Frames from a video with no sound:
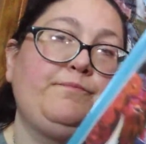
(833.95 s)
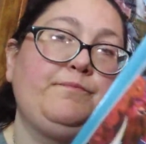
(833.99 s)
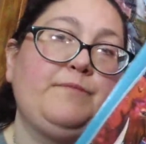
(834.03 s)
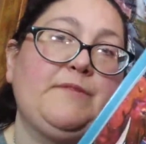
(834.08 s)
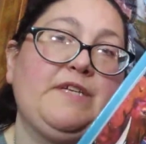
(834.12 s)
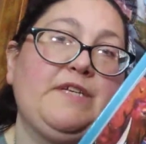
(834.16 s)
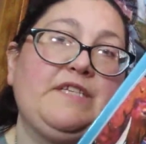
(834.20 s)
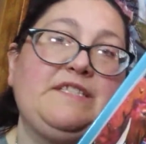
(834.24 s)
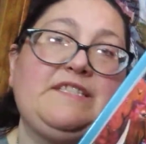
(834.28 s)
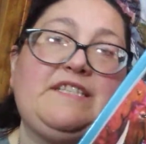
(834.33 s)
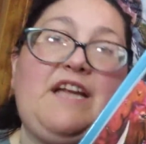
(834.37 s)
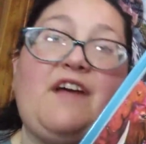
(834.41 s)

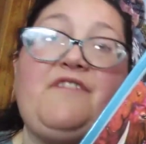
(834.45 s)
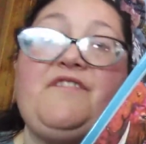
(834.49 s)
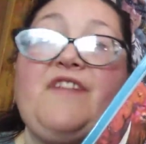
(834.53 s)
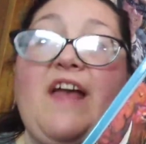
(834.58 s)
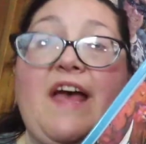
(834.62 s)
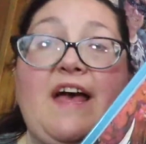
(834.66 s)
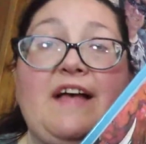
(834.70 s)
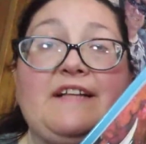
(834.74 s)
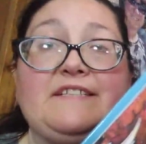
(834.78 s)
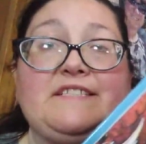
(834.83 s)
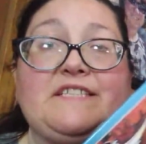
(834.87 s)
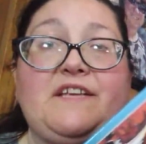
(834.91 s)
stuffed
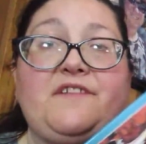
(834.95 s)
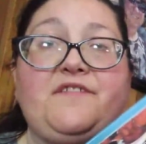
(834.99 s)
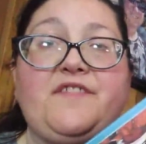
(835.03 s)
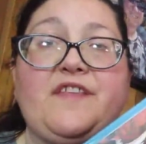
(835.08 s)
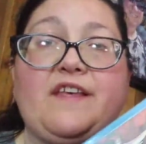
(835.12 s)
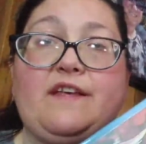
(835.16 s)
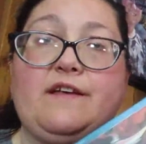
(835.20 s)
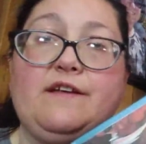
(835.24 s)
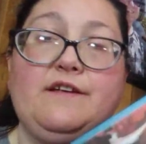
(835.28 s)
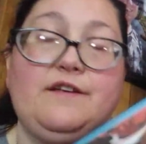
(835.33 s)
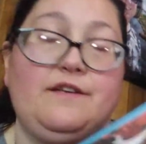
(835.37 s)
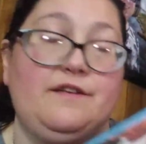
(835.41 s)
heads of
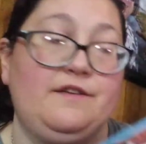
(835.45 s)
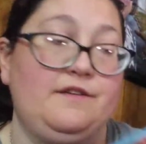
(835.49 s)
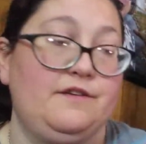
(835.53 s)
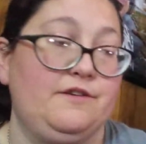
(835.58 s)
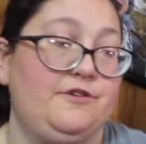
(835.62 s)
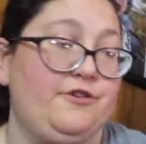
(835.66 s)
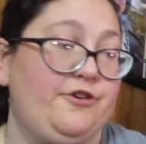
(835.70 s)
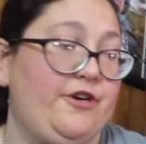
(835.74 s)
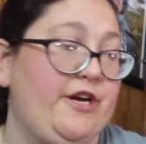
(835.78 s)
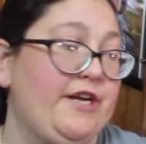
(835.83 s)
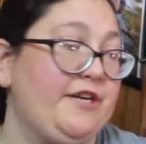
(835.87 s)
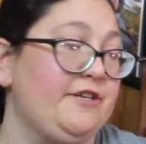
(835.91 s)
the
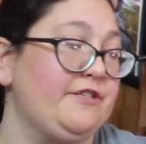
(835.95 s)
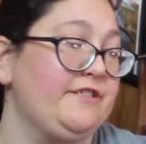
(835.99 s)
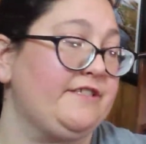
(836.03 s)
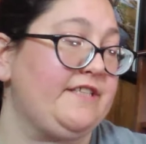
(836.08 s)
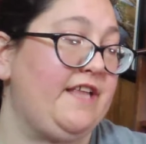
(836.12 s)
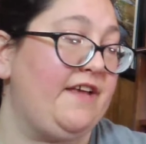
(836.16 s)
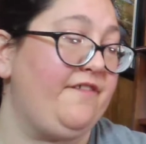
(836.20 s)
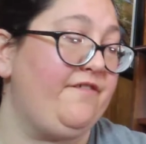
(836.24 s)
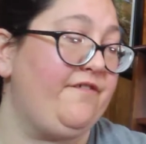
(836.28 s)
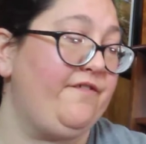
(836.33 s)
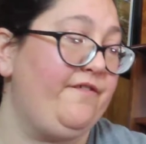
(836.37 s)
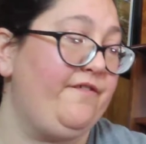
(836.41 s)
critters they've,